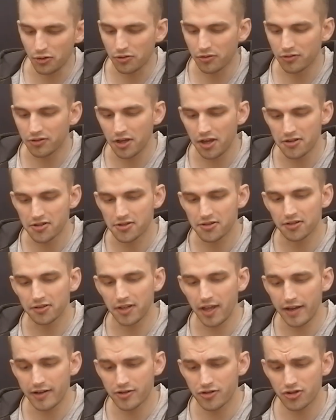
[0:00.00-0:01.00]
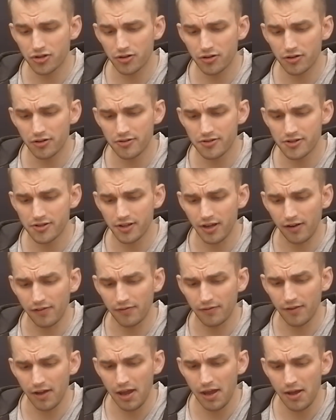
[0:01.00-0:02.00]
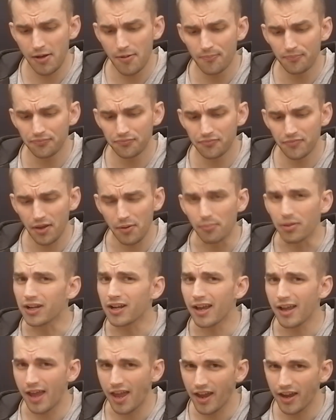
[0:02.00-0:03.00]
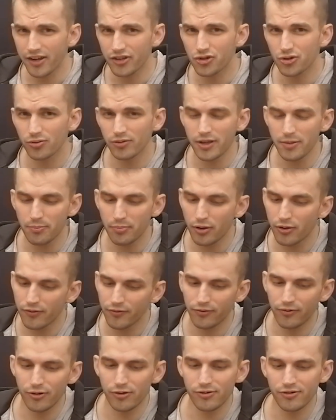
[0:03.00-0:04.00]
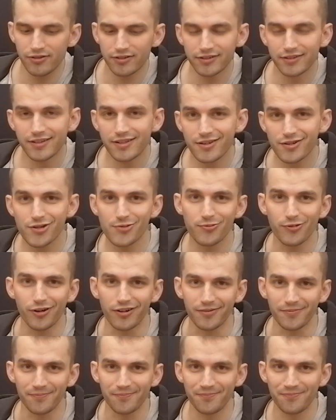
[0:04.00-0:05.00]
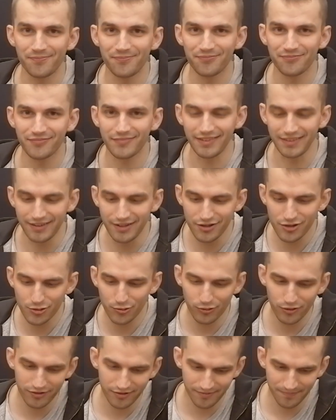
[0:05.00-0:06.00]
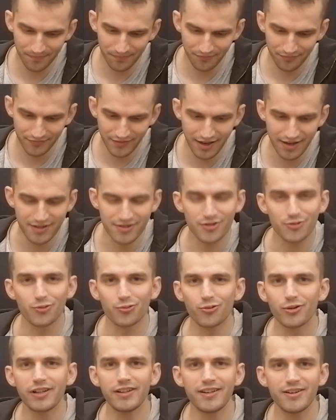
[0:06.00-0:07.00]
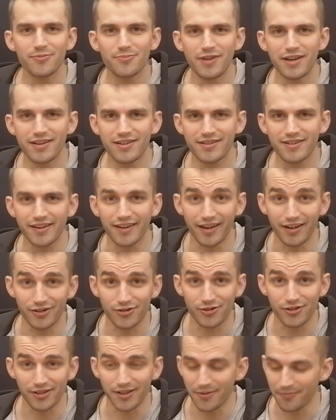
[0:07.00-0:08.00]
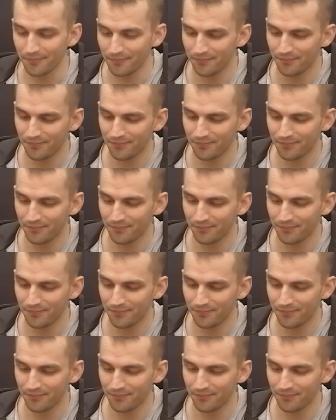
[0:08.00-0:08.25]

You could taste the texture and stuff. But I actually prefer this one. This one tastes really amazing actually.